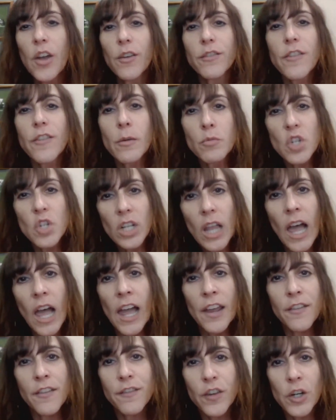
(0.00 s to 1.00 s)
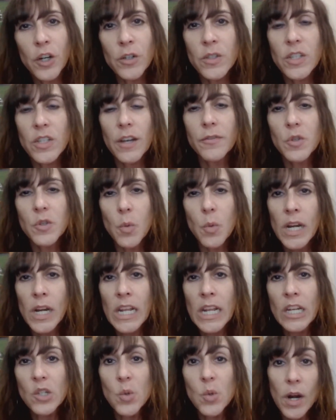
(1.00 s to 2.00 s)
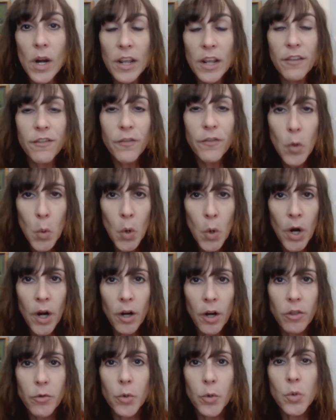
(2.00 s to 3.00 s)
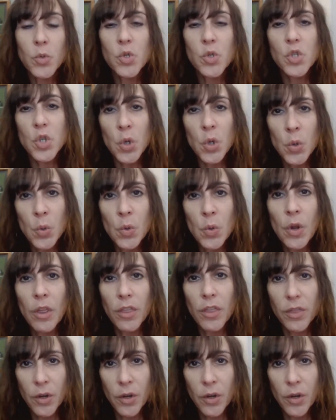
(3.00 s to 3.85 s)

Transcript: from July 1st of 2024 through June